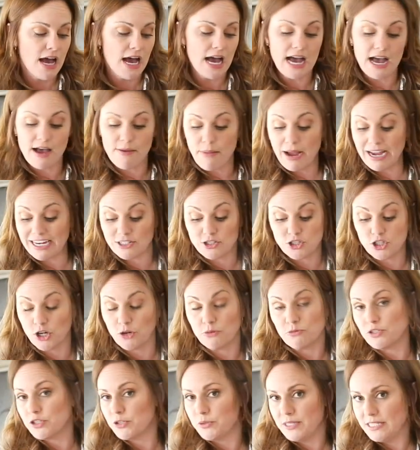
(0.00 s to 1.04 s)
I
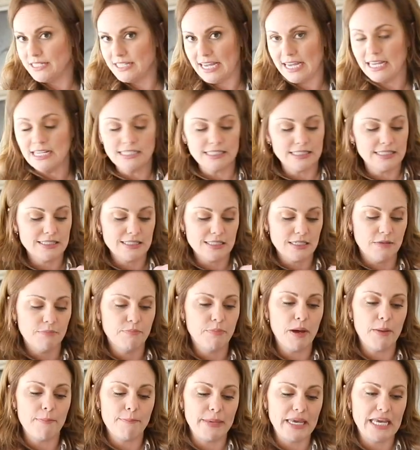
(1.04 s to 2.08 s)
don't do the dates,
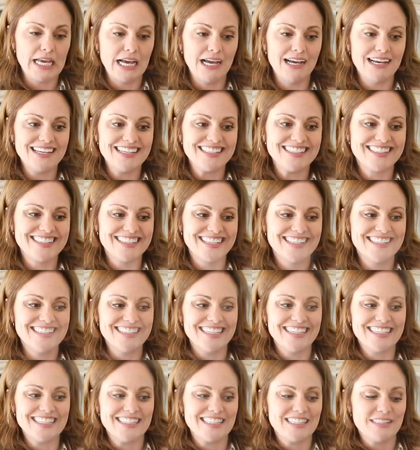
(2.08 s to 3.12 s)
but because this
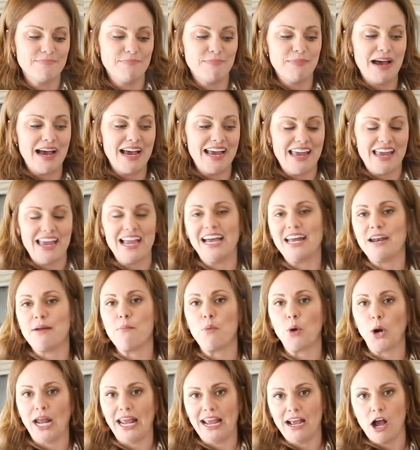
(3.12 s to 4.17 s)
is my kind
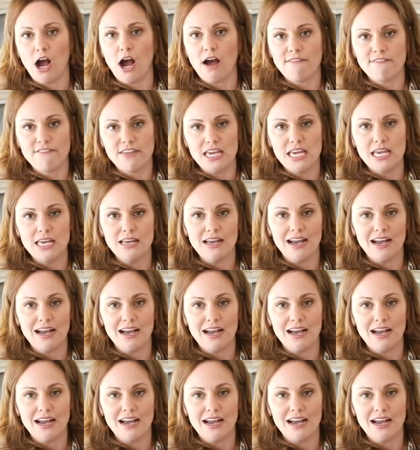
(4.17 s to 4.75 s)
of morning coffee,